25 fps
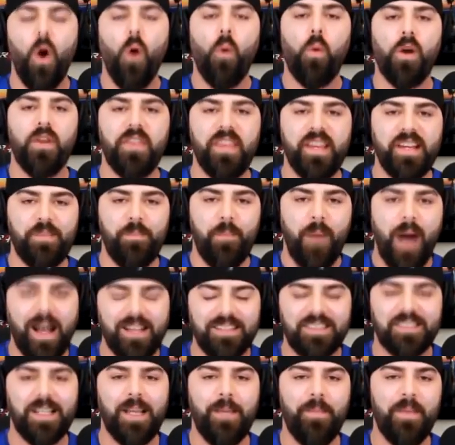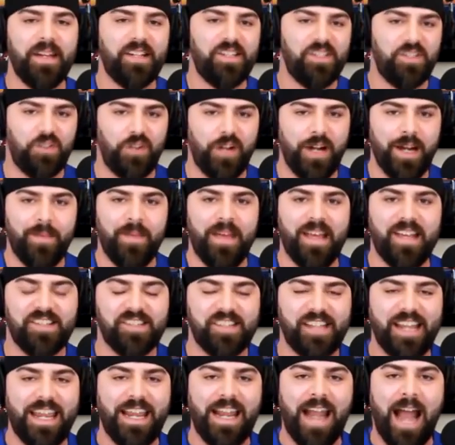Were the Muslim
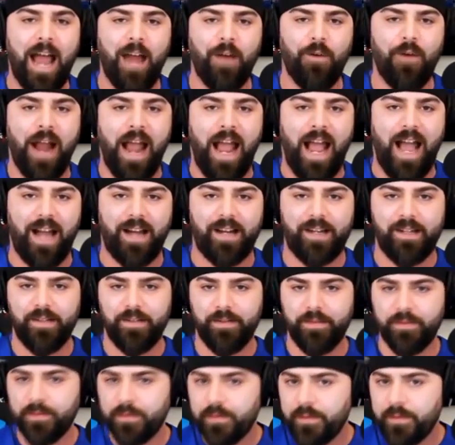extremists in Iraq?